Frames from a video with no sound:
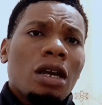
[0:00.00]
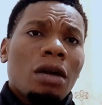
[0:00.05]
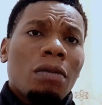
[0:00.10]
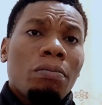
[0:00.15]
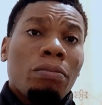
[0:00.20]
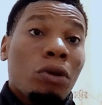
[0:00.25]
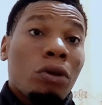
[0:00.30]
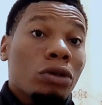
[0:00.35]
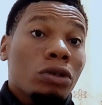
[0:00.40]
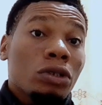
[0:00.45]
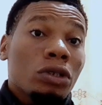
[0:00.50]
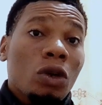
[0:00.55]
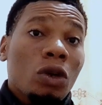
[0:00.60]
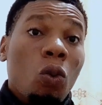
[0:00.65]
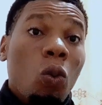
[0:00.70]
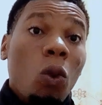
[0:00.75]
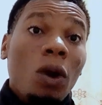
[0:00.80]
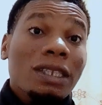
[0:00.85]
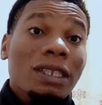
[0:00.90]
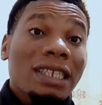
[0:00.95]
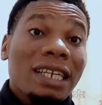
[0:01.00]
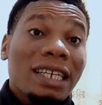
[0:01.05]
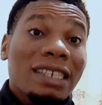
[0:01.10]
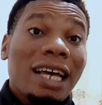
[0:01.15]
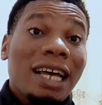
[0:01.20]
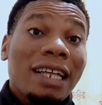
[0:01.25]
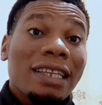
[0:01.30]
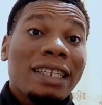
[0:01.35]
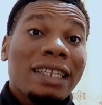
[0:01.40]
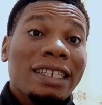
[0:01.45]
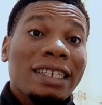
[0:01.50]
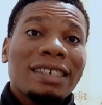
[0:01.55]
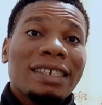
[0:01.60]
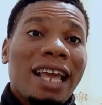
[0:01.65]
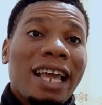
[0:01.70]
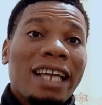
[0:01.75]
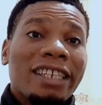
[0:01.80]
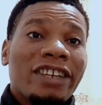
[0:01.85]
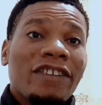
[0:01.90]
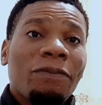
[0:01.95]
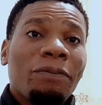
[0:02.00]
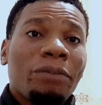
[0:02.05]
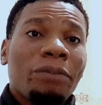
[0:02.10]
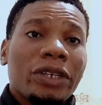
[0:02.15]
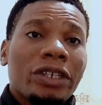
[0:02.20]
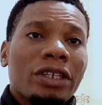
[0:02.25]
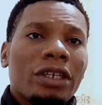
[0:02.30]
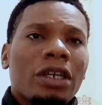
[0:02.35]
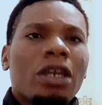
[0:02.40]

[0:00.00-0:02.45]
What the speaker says: But what exactly is NFP?